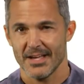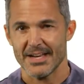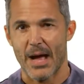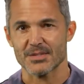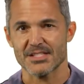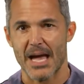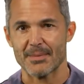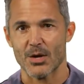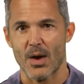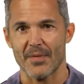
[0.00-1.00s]
Now it's
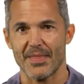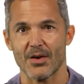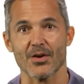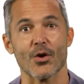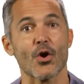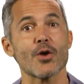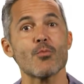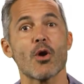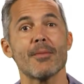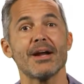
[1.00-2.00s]
time to go out there and earn
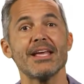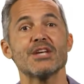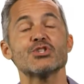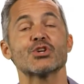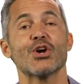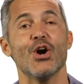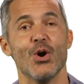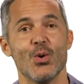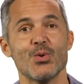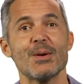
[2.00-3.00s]
more money as your
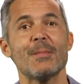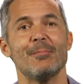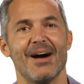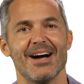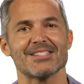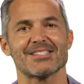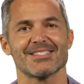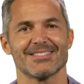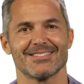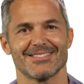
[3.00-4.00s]
own boss.